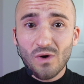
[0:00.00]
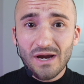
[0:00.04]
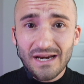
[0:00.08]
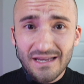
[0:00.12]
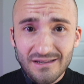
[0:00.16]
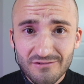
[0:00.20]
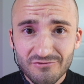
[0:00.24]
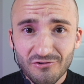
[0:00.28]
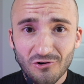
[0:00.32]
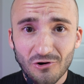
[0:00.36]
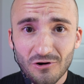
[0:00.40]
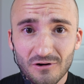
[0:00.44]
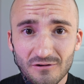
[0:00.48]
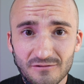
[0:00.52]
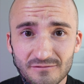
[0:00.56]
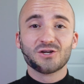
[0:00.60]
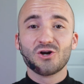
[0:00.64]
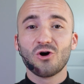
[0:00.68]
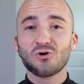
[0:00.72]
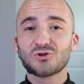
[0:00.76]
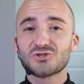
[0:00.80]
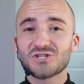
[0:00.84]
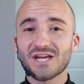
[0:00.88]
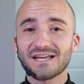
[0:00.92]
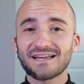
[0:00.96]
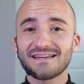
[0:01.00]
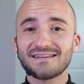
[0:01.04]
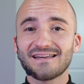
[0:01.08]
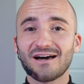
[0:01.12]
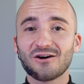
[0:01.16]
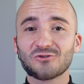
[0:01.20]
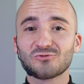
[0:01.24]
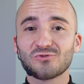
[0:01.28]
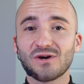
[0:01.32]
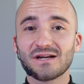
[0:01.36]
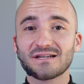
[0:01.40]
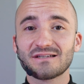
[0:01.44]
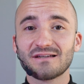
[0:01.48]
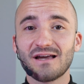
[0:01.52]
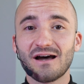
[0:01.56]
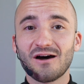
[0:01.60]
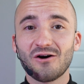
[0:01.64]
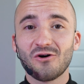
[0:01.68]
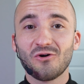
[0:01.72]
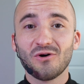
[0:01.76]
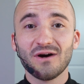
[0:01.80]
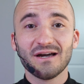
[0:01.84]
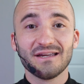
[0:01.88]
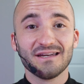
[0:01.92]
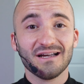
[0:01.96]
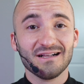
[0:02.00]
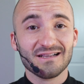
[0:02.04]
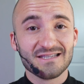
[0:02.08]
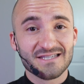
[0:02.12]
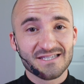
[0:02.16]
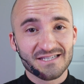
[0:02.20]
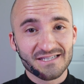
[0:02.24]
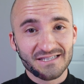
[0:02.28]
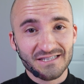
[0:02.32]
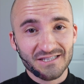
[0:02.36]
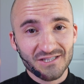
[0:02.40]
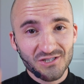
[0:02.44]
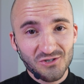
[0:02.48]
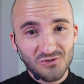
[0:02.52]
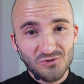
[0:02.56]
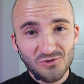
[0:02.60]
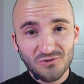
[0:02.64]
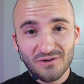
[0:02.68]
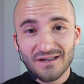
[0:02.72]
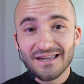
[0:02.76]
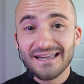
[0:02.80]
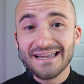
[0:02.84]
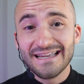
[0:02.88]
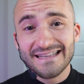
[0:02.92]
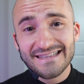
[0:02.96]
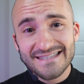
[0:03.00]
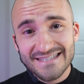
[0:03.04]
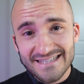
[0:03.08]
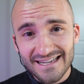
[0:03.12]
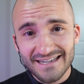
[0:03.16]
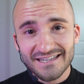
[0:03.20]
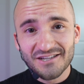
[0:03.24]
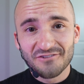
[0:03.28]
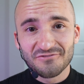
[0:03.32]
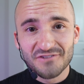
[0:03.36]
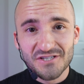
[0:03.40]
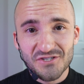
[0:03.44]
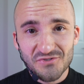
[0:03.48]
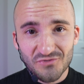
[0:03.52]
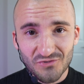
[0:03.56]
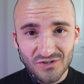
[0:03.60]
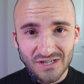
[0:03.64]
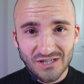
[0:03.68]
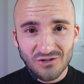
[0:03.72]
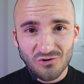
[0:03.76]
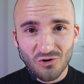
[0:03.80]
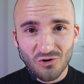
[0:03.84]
waiting for? Go check it out right now, and I'll see you inside of this free